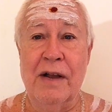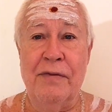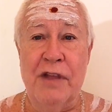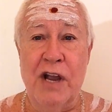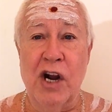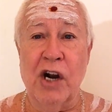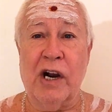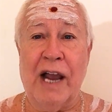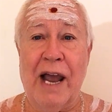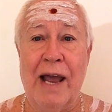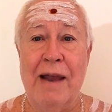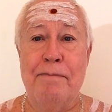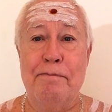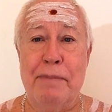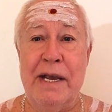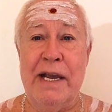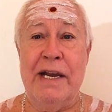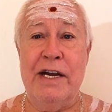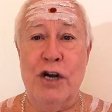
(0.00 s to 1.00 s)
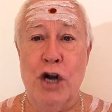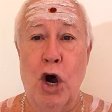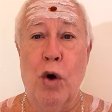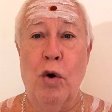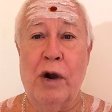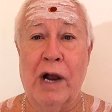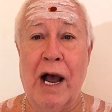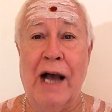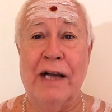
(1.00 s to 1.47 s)
there can be
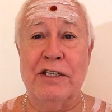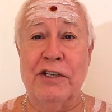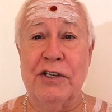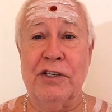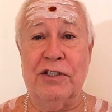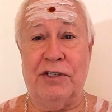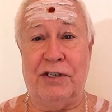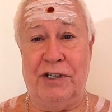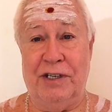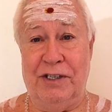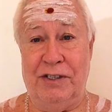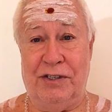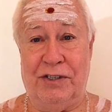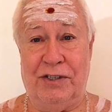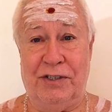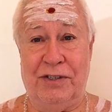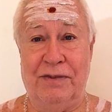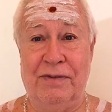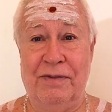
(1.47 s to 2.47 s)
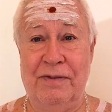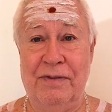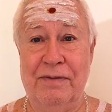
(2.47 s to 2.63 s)
no consciousness.